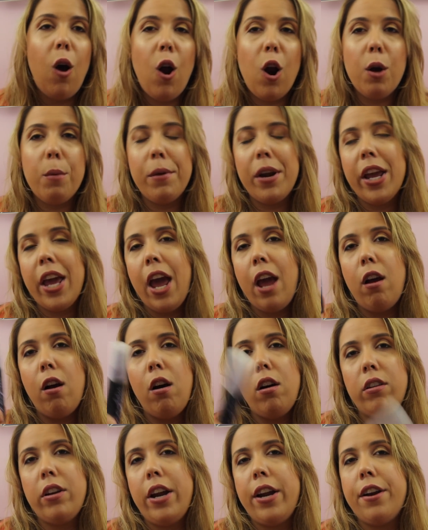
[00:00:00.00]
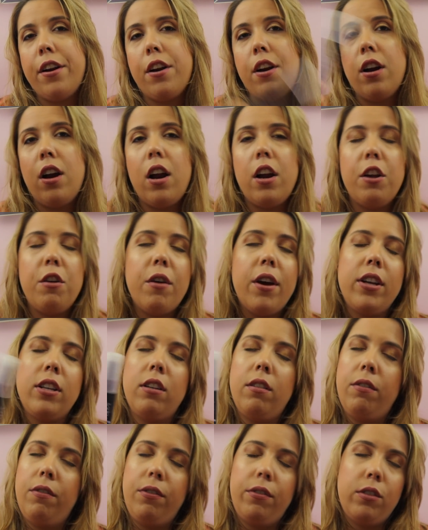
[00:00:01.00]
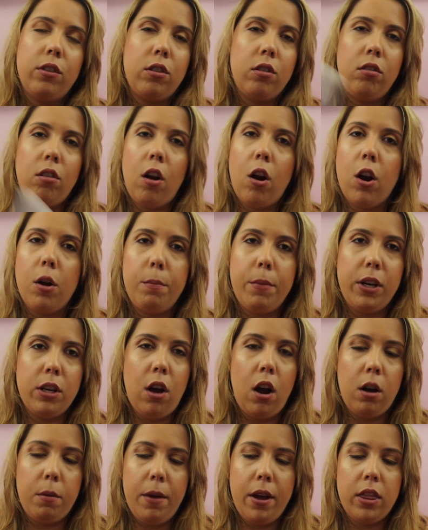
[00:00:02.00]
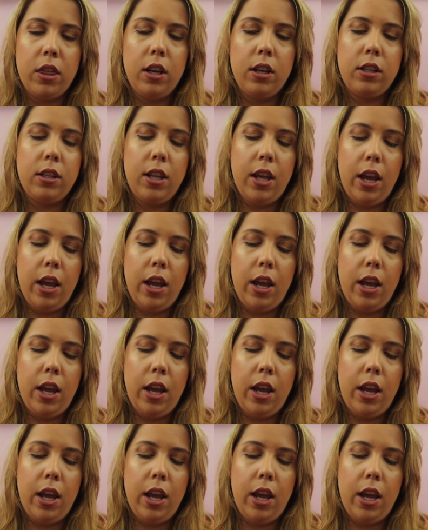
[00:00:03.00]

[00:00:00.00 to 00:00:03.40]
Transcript: Urban Decay All Nighter. You guys have heard me talk about this,